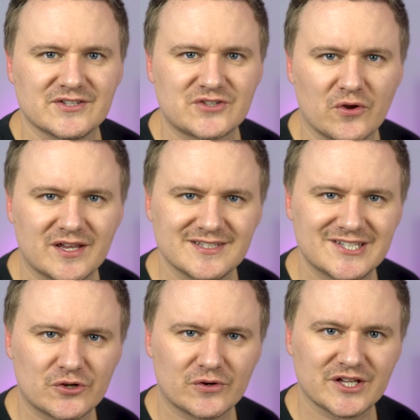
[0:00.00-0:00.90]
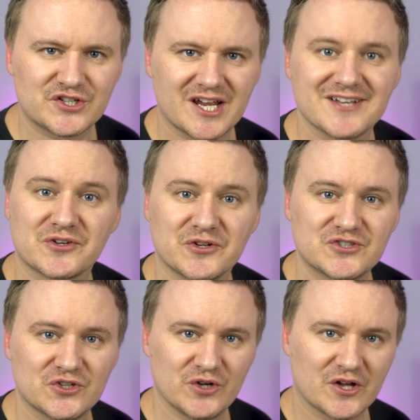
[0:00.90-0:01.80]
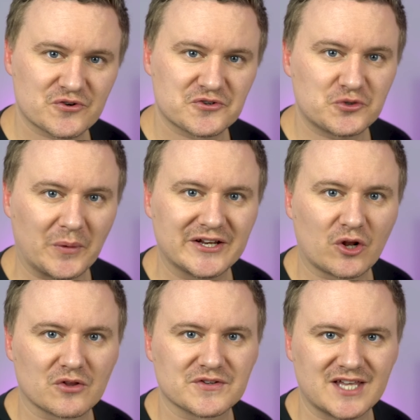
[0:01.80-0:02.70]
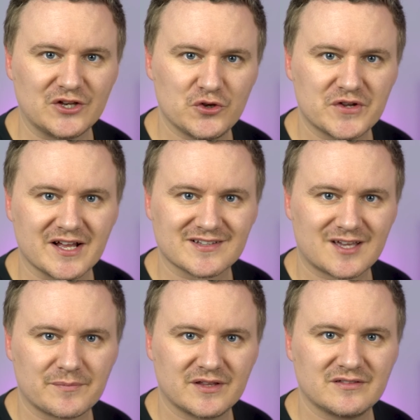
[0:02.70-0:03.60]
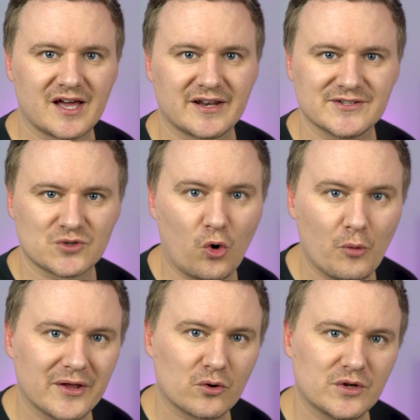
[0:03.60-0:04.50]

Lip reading: So considering the chair is only $220 and you get something that is all metal